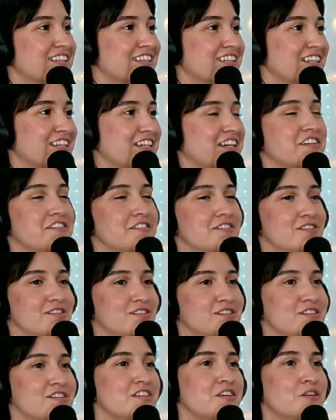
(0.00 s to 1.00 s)
like I could
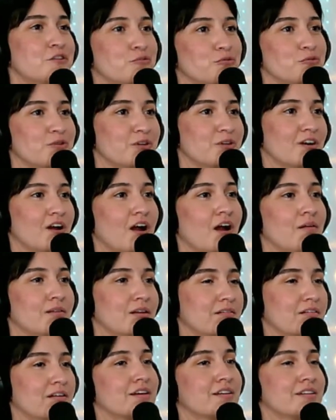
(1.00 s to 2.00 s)
see through the
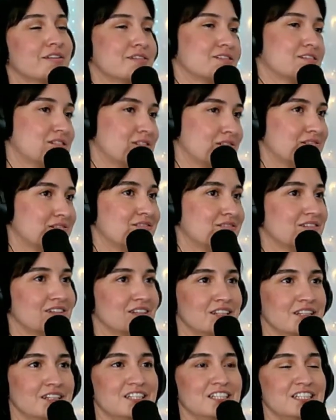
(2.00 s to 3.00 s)
comedy where I could just
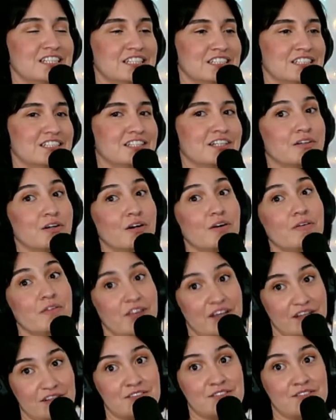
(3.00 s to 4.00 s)
go, oh,
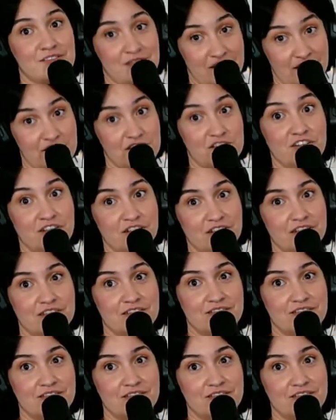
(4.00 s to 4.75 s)
that's good.